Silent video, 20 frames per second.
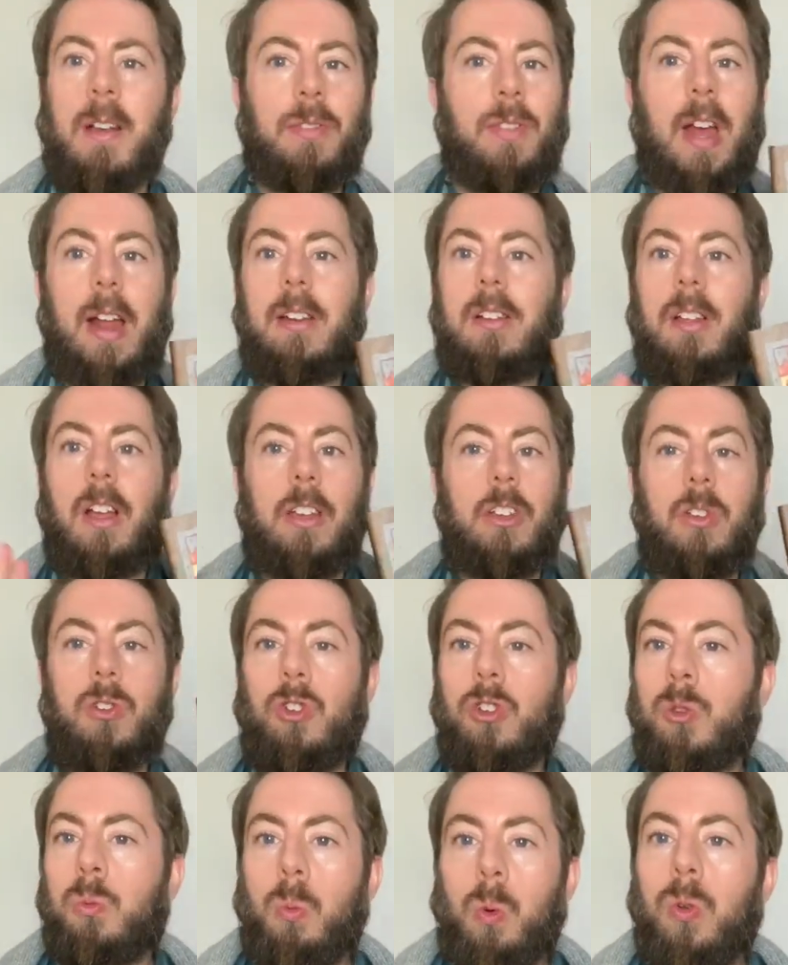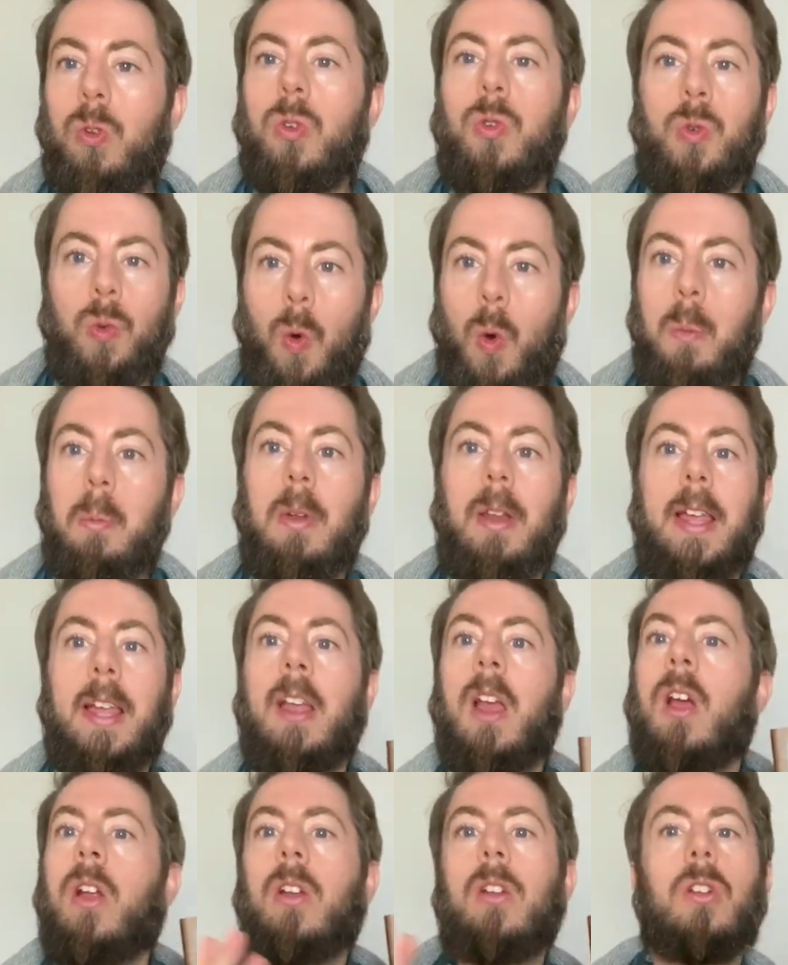that you just wouldn't
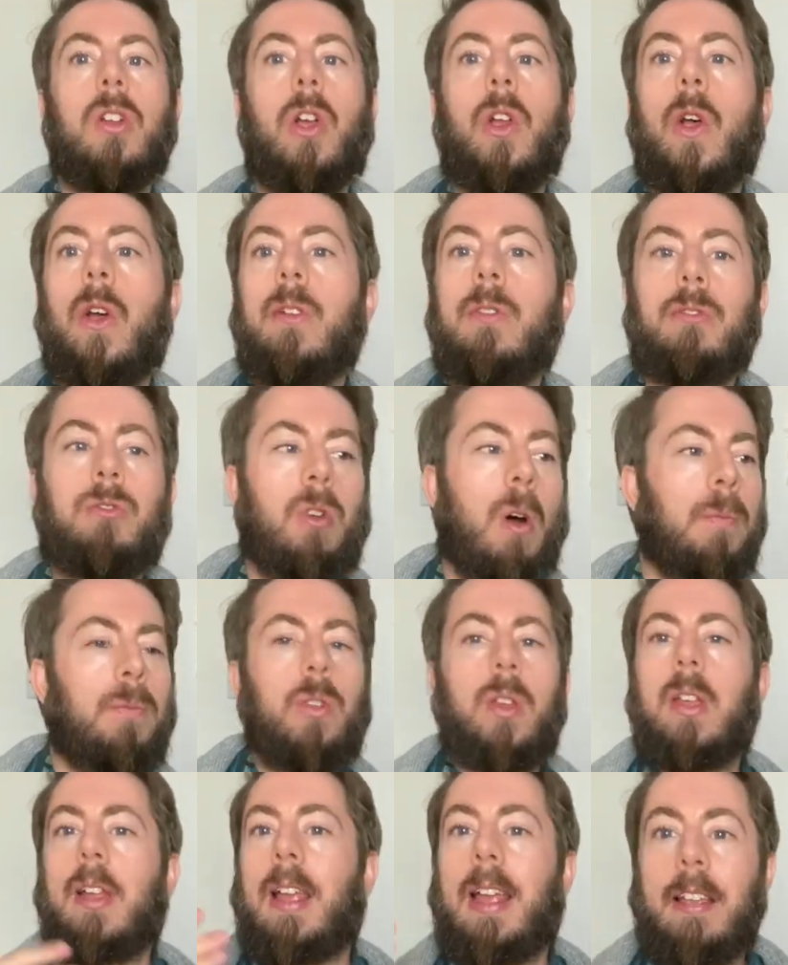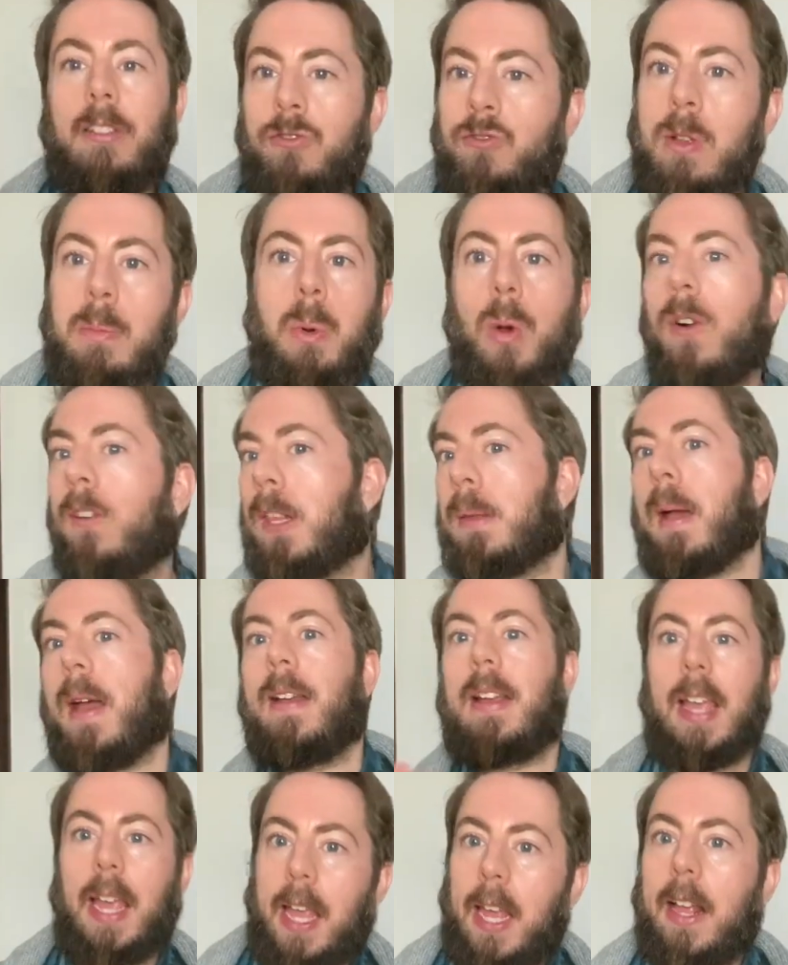normally learn from the history books
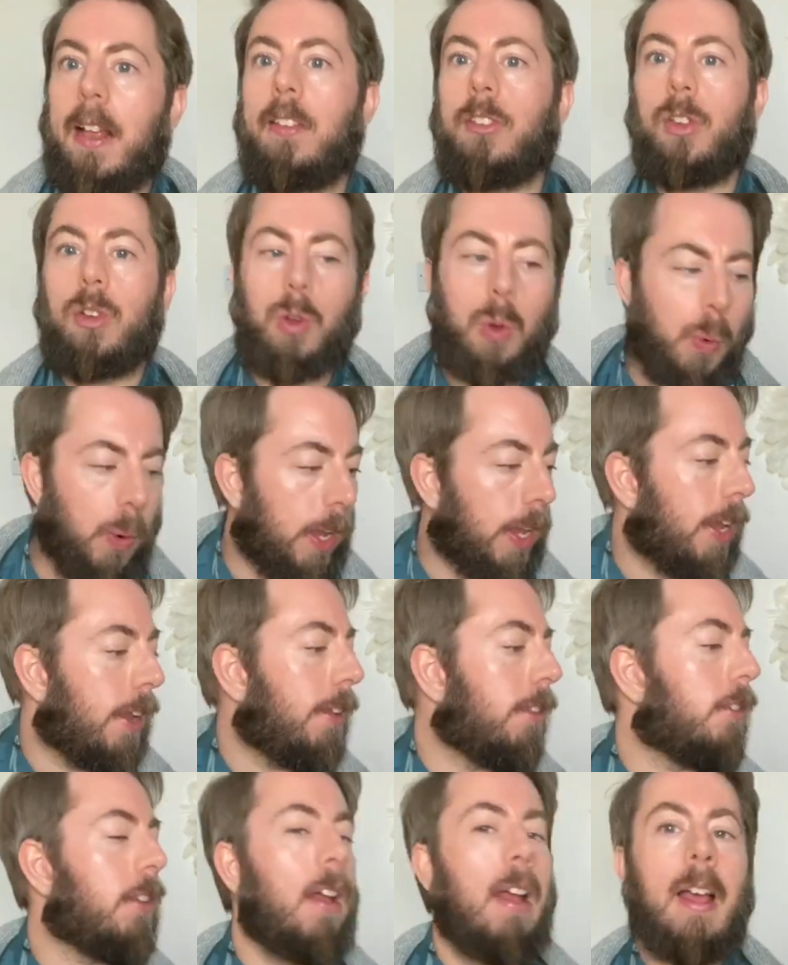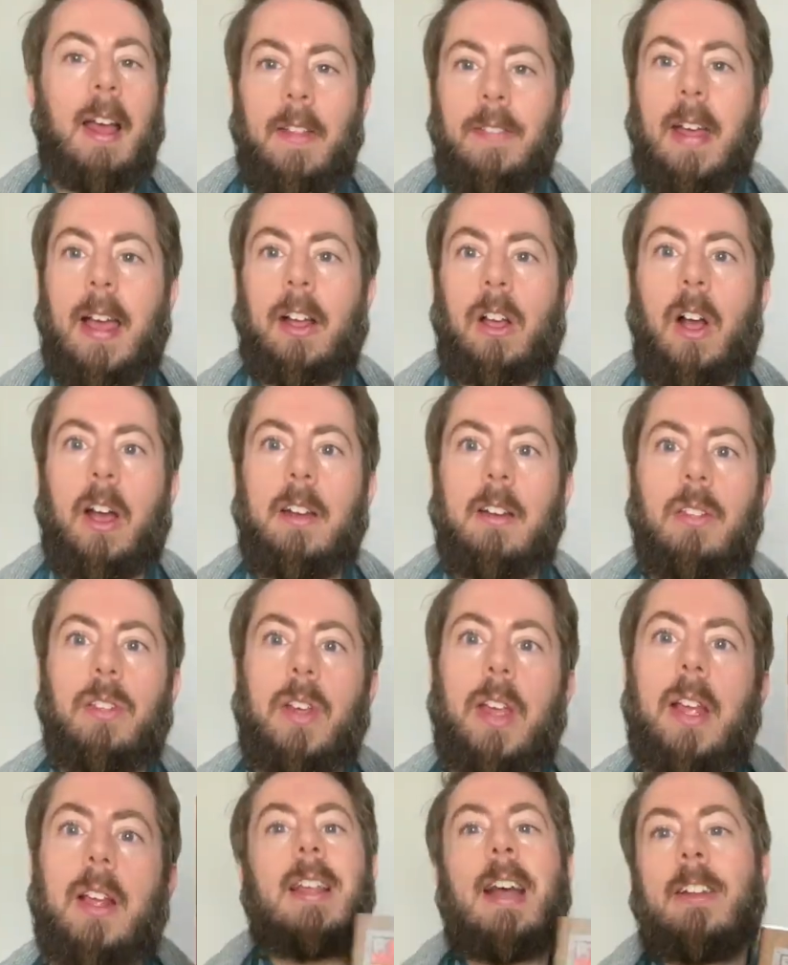about kings and queens and that kind of
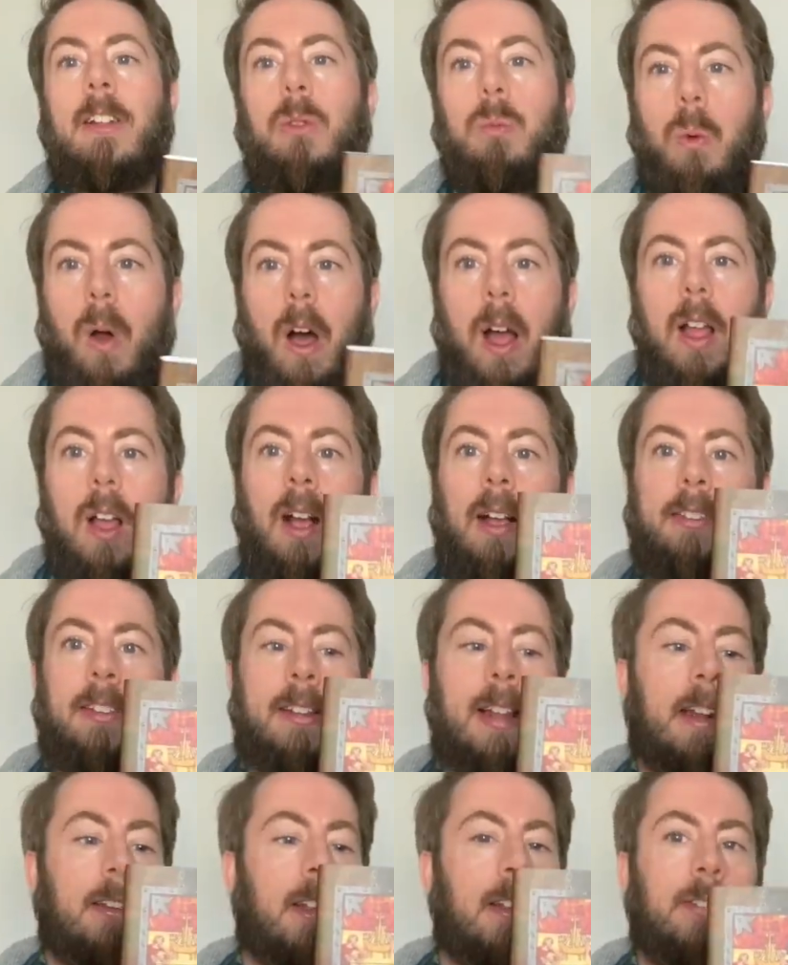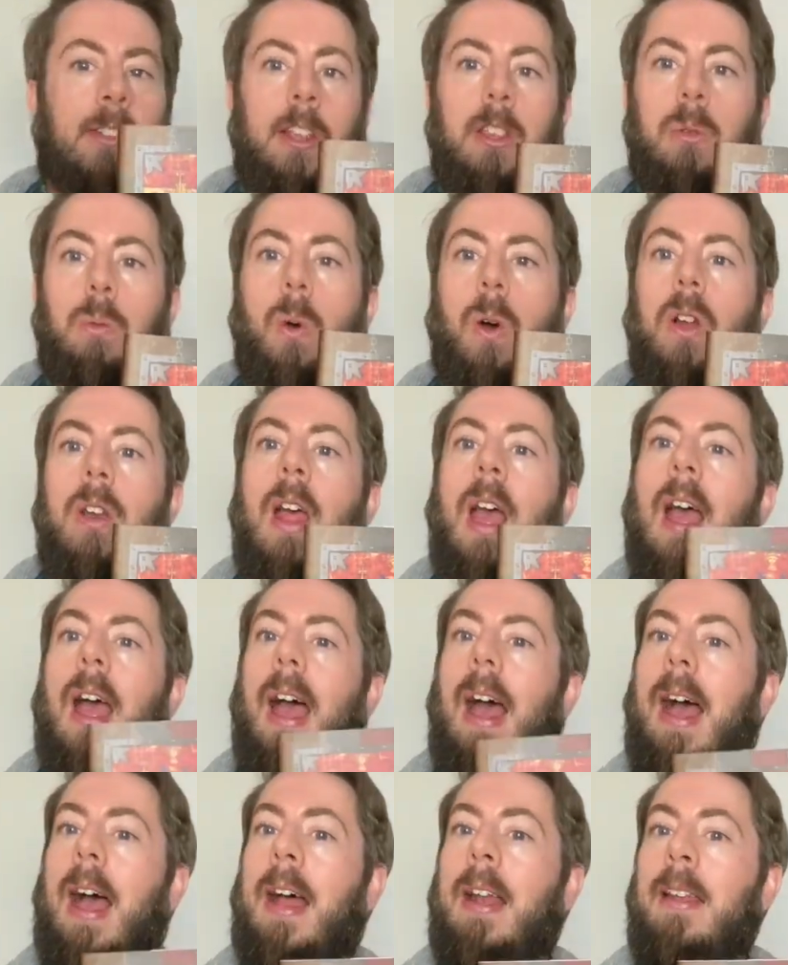thing. That is why I selected this one,
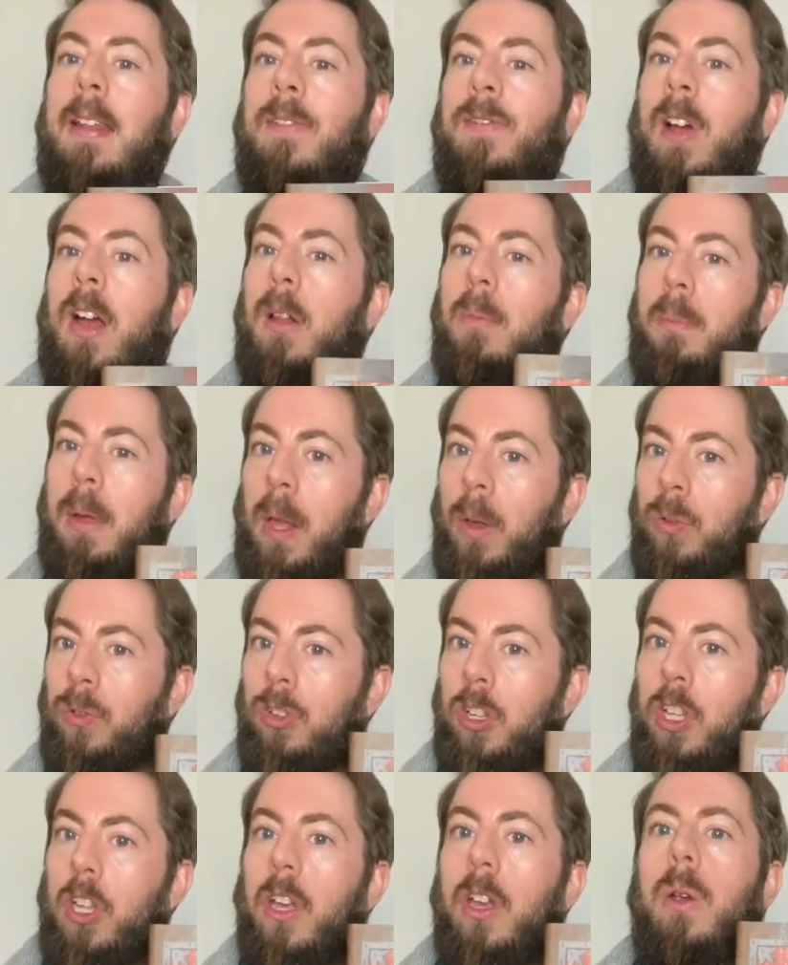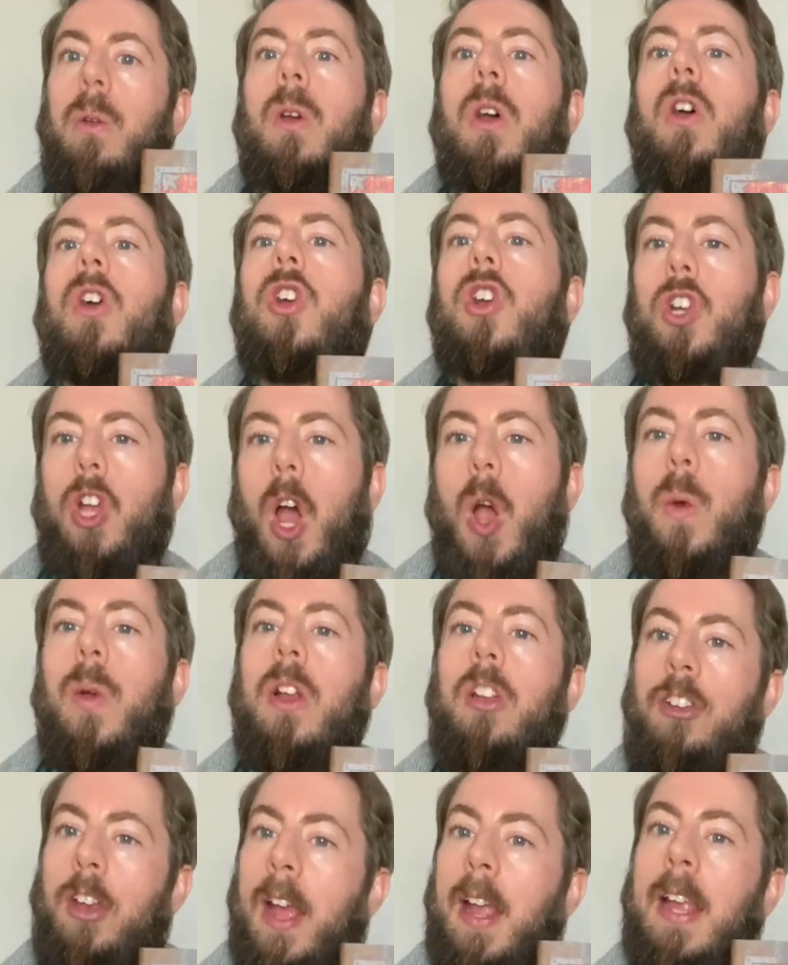and if that appeals to you, go
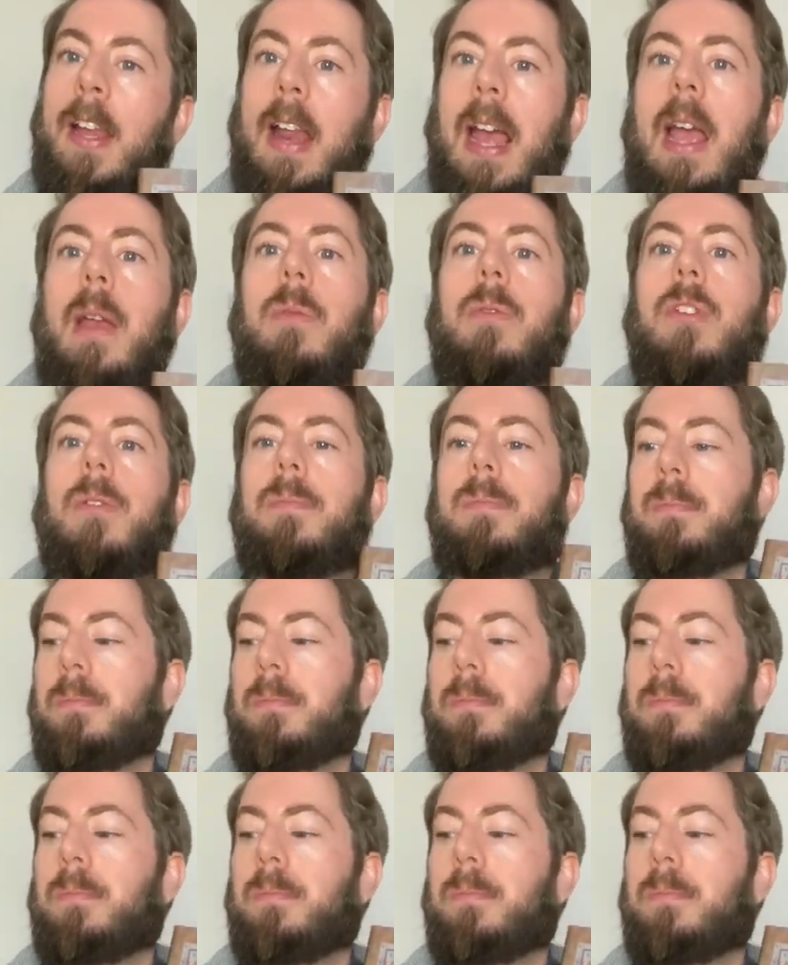and check it out.